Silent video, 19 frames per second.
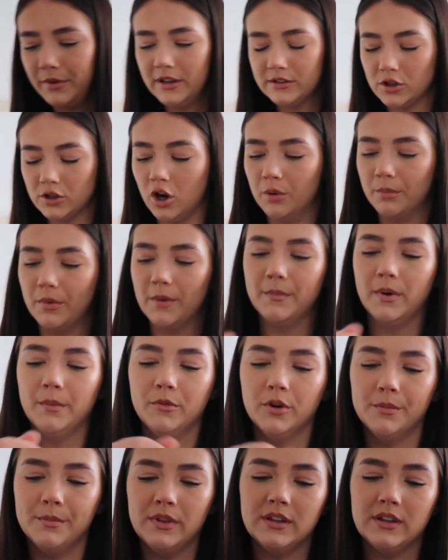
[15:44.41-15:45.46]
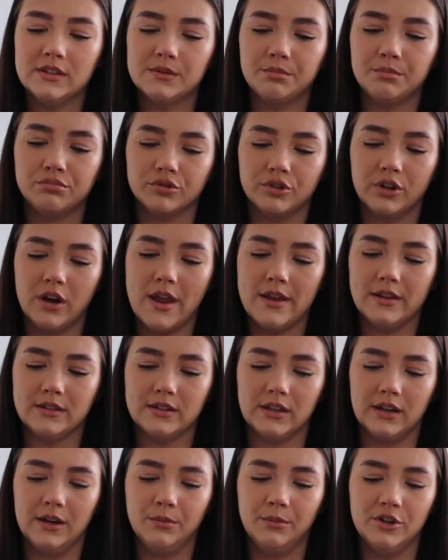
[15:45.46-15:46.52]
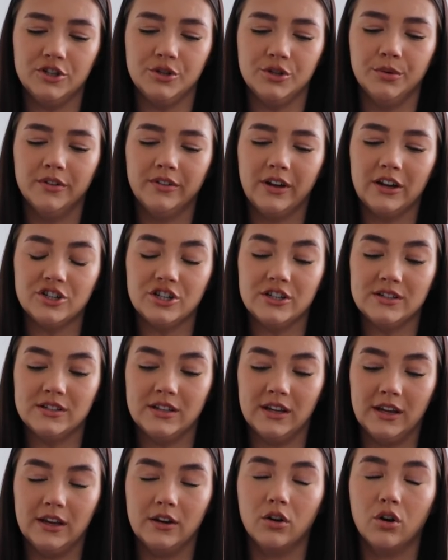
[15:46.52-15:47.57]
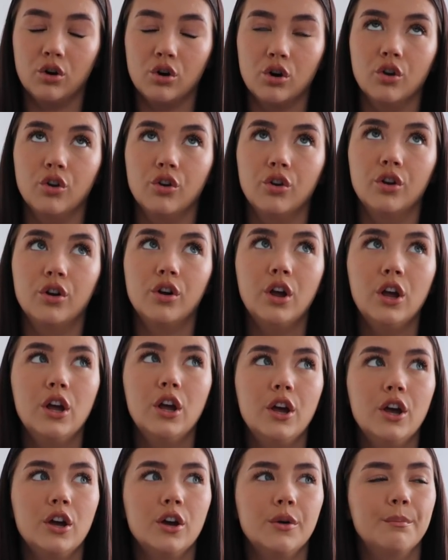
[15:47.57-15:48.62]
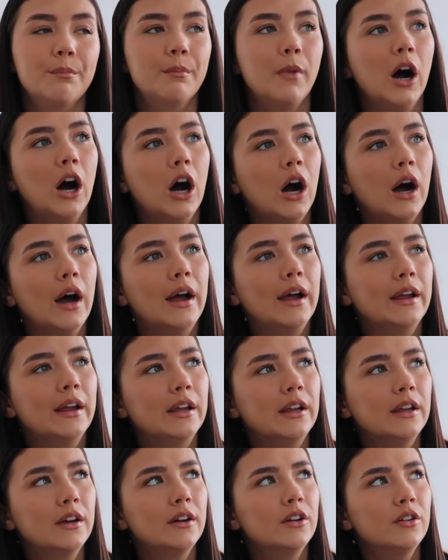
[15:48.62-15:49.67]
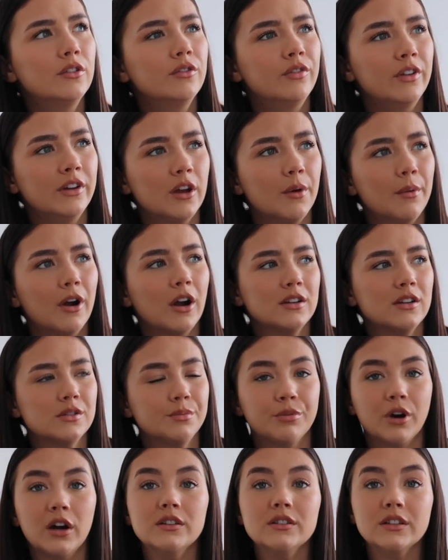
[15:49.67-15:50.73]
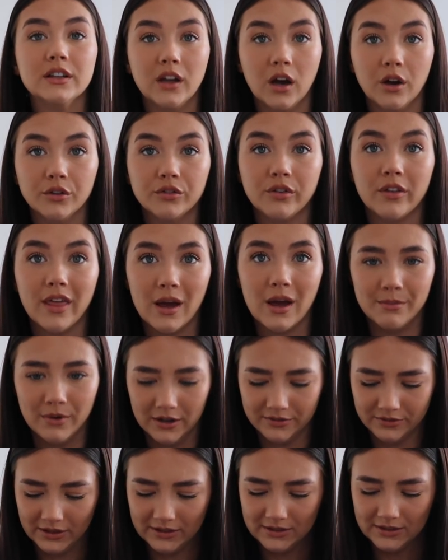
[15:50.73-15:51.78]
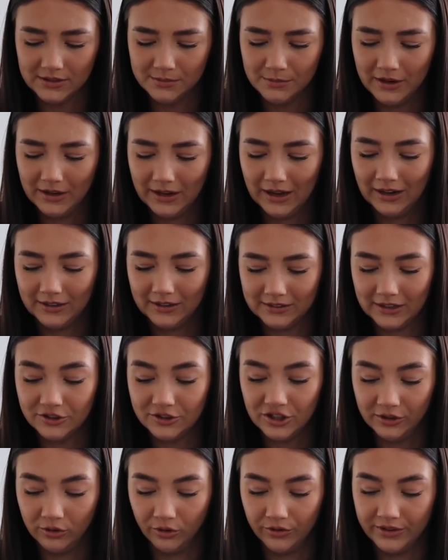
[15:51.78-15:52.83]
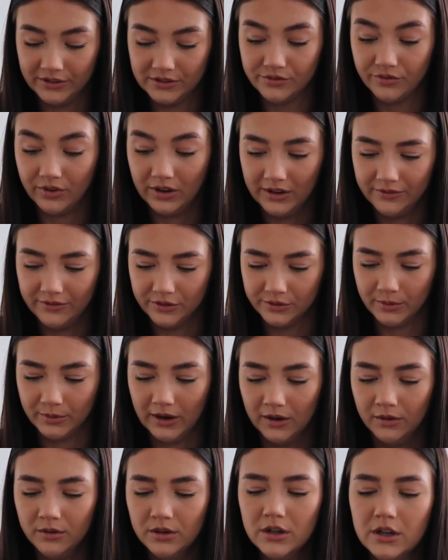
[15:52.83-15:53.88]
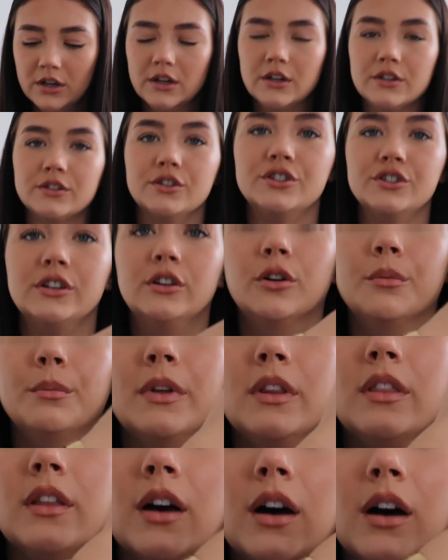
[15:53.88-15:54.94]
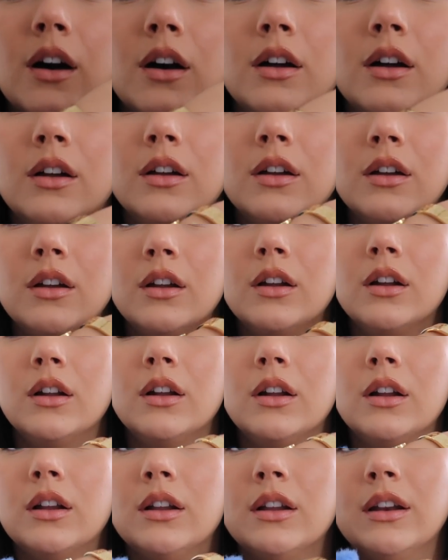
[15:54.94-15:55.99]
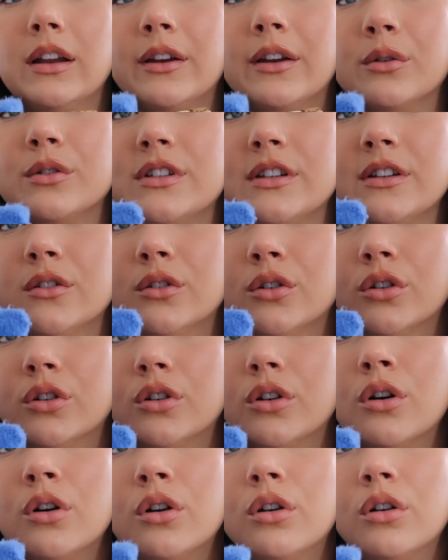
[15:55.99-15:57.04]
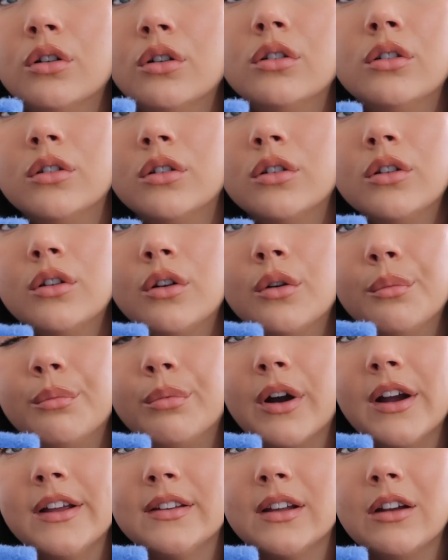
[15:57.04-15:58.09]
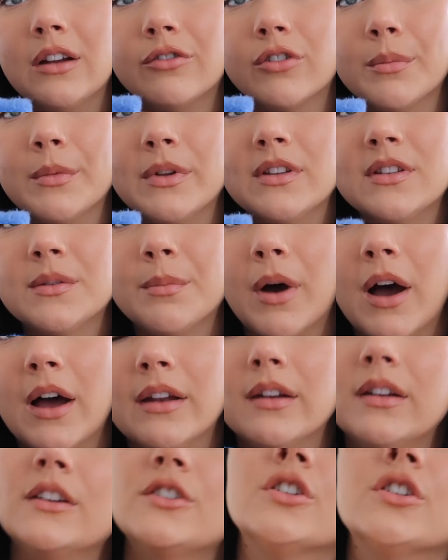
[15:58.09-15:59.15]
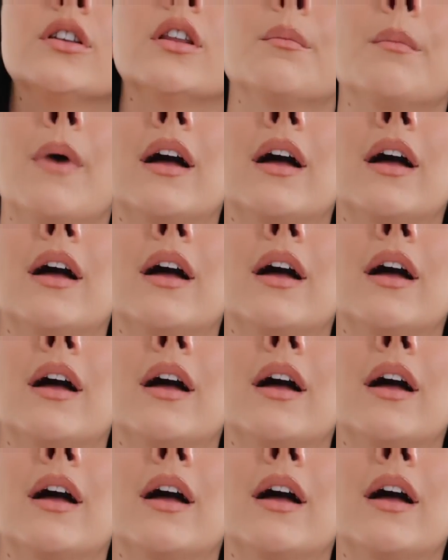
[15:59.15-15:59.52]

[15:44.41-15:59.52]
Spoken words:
bits. Oh, my mum got me this bracelet, which you would have actually seen on my video where I surprised the girls for their birthdays, because me and Alex actually got this for Liv as well. So she got me the little Dior bracelet from Inspired Edition that